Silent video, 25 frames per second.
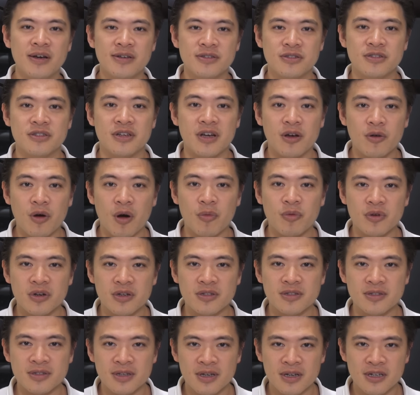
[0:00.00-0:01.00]
Today I'm
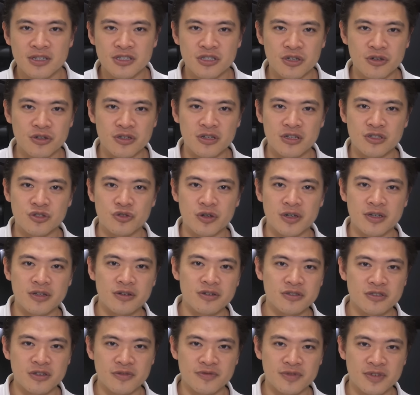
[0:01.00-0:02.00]
going to show you the
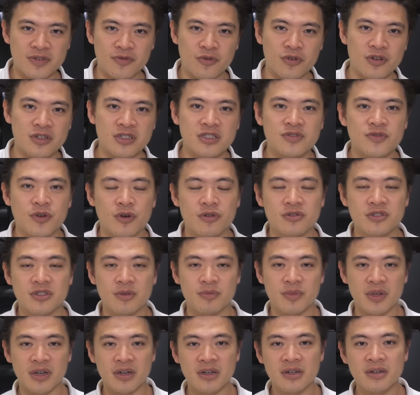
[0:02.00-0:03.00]
trailers for these phones
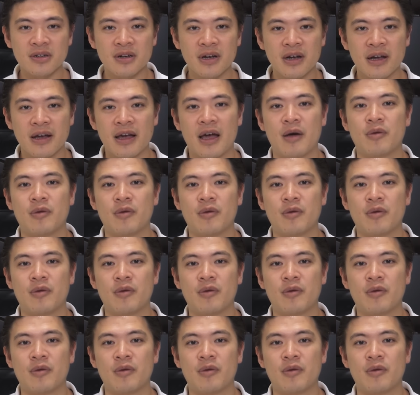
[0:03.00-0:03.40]
up there,